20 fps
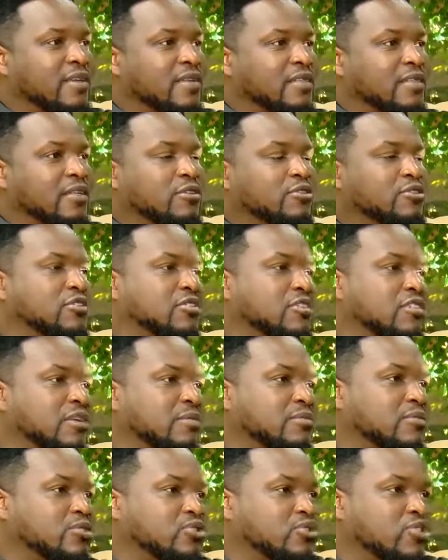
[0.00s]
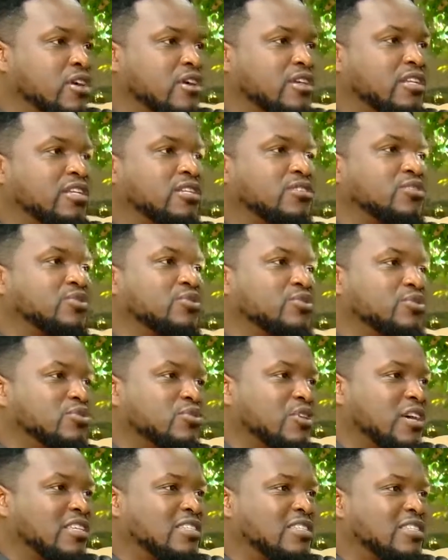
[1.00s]
then you see them struggling to
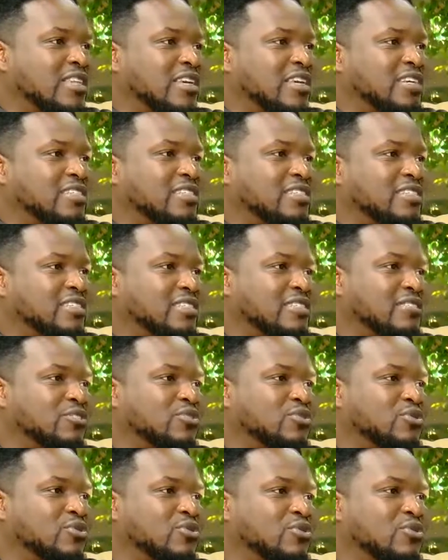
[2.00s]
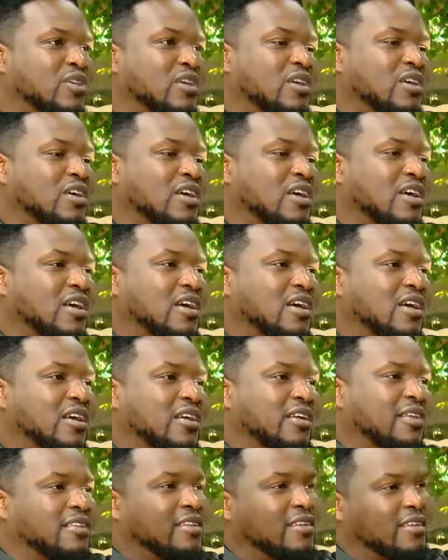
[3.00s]
translate it into
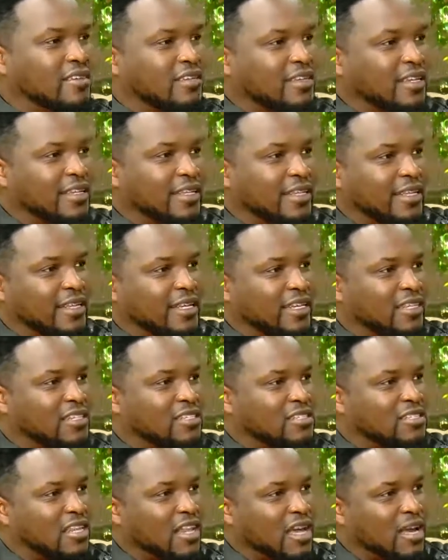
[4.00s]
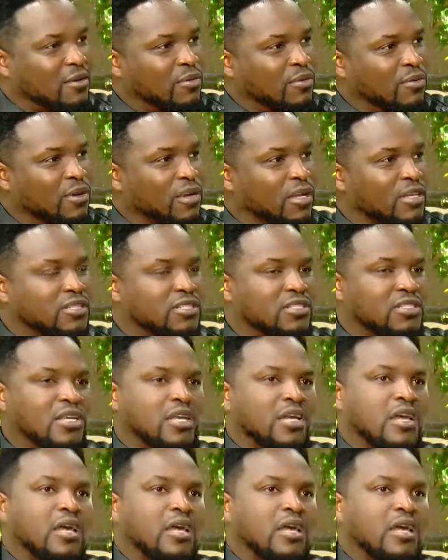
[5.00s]
the English language.